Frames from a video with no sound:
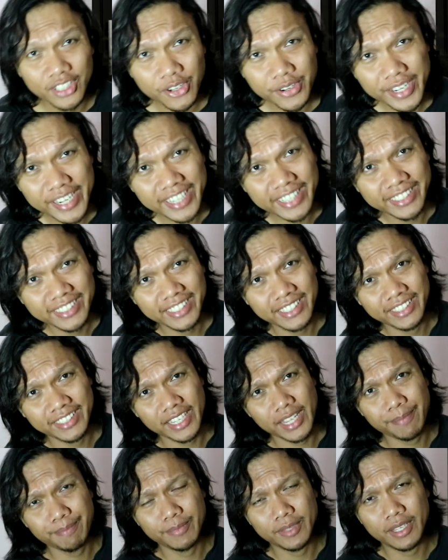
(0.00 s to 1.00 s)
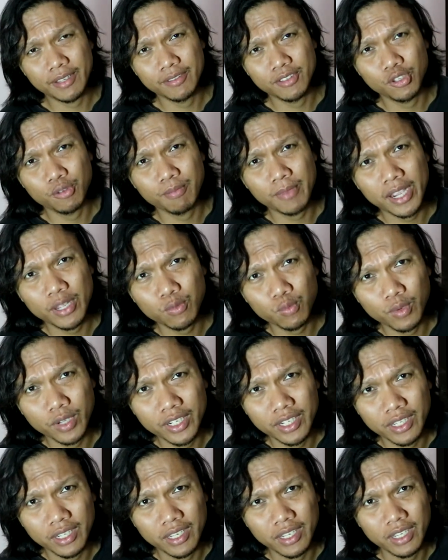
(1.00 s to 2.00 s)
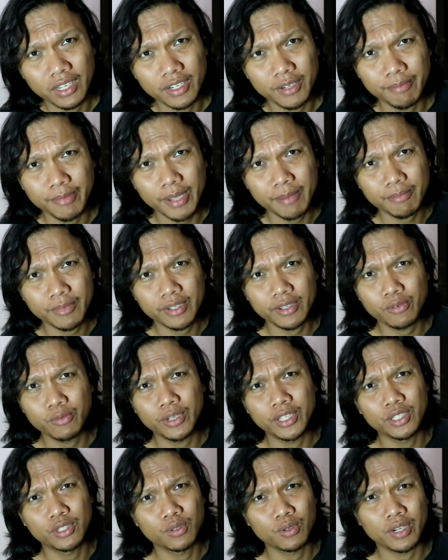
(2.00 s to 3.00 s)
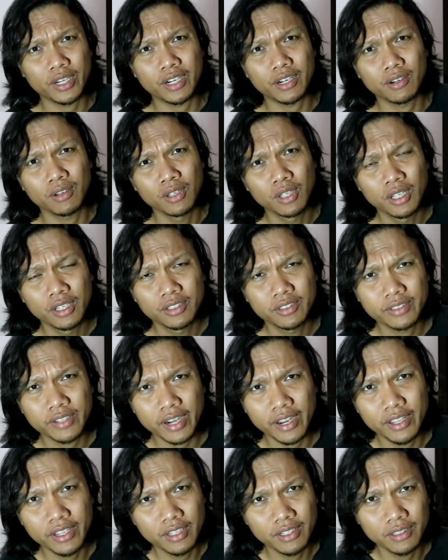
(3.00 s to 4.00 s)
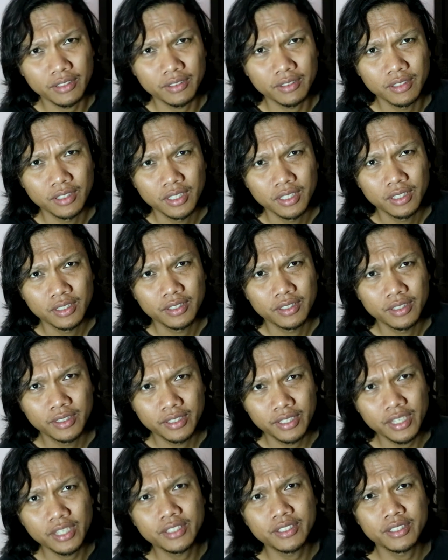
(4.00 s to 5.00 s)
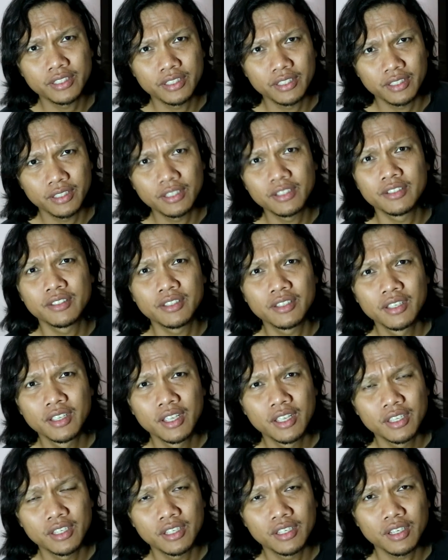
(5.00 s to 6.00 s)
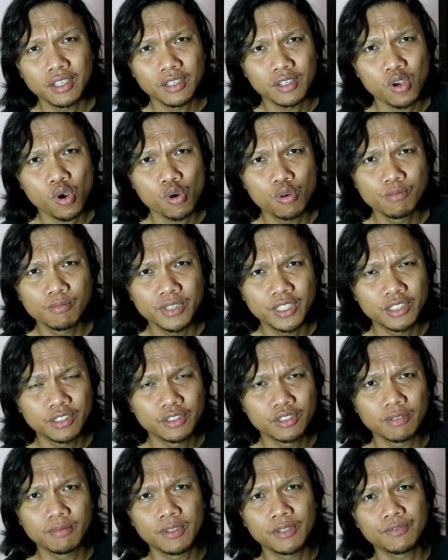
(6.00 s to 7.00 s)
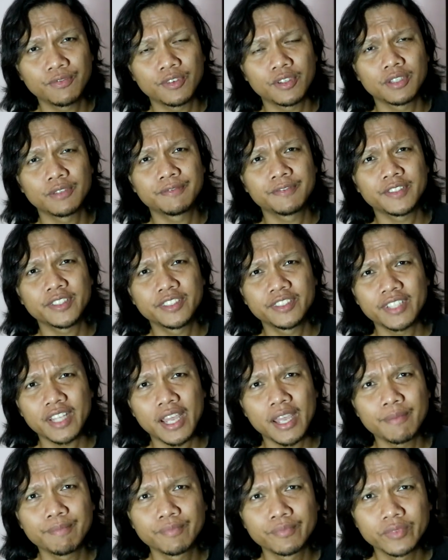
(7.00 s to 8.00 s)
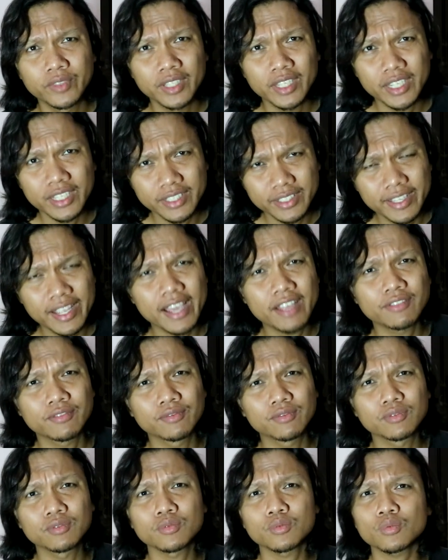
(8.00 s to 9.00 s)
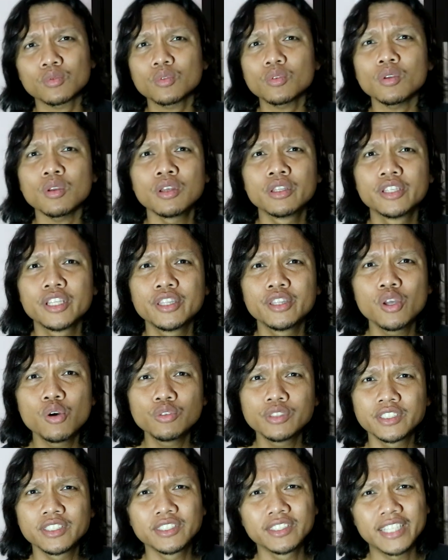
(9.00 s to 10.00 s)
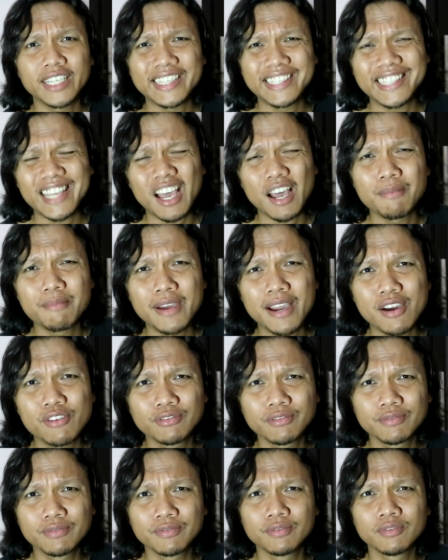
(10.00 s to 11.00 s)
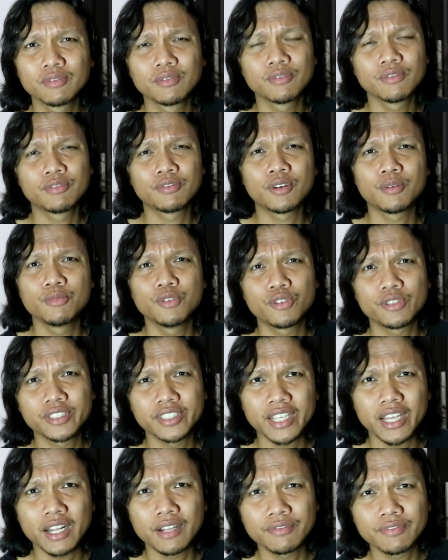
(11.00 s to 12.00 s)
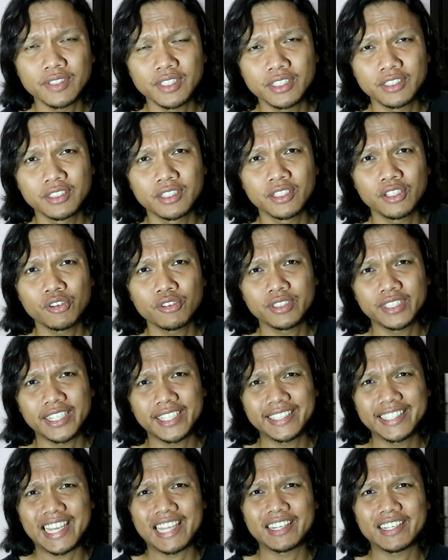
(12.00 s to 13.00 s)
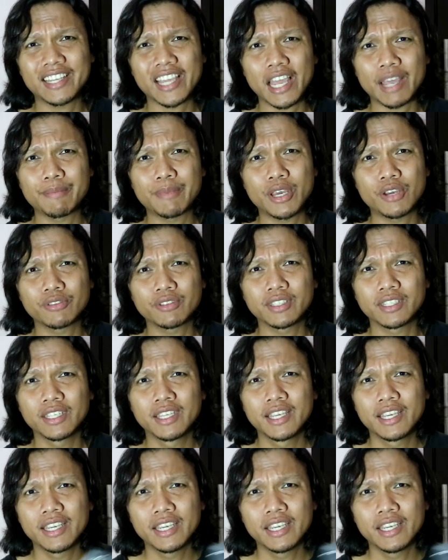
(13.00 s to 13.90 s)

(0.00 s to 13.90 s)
So here's the tip that you might want to remember when you are trying this comb instrument for the first time is that the notes that come out from yourself is the note that gonna come out